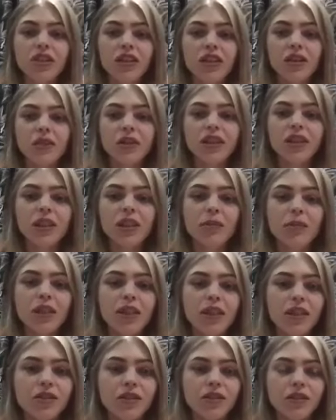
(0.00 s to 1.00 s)
I was in the
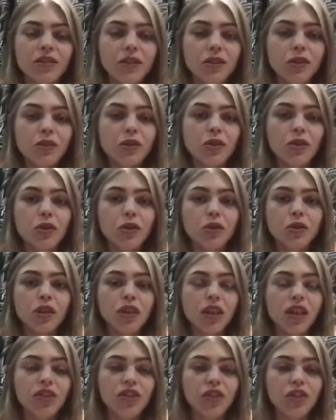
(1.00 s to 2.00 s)
middle of a food hall
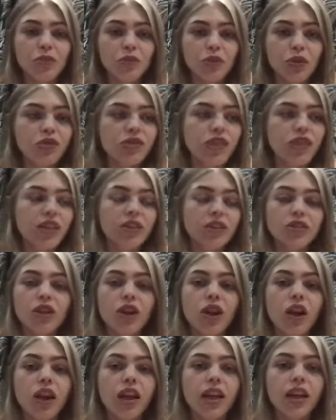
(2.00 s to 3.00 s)
and I just broke down
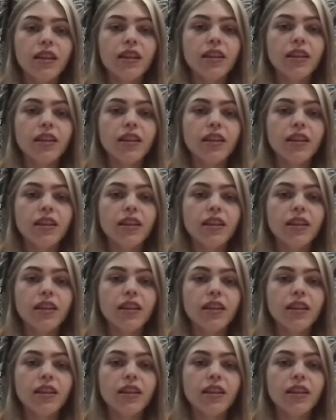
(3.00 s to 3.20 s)
crying.